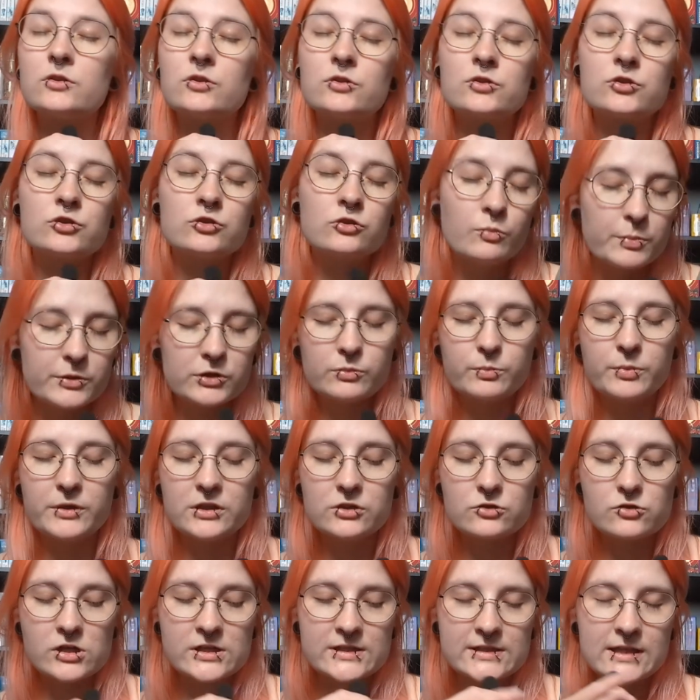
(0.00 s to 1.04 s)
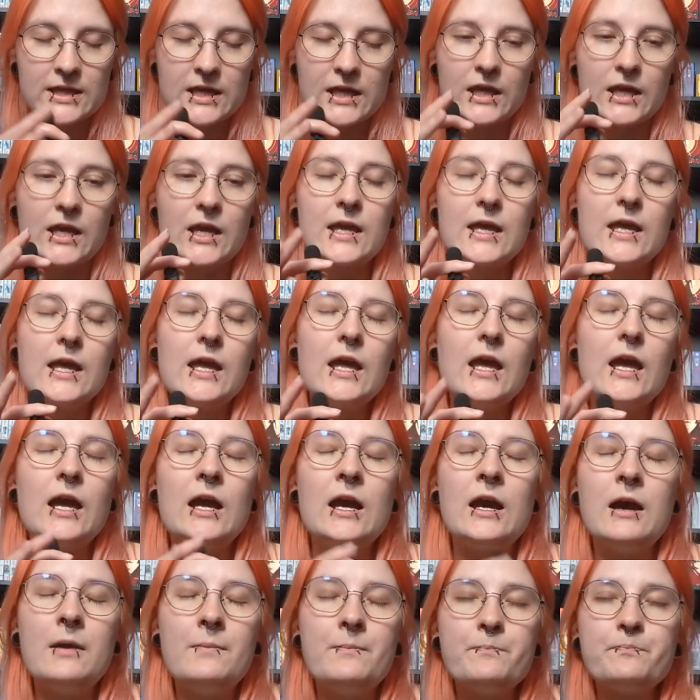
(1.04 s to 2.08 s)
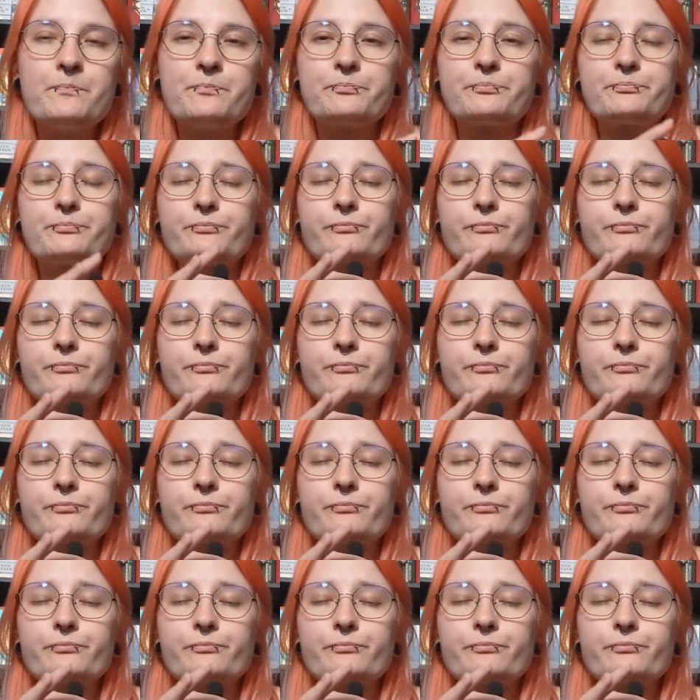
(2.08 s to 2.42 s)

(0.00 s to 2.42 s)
super duper interesting. Um,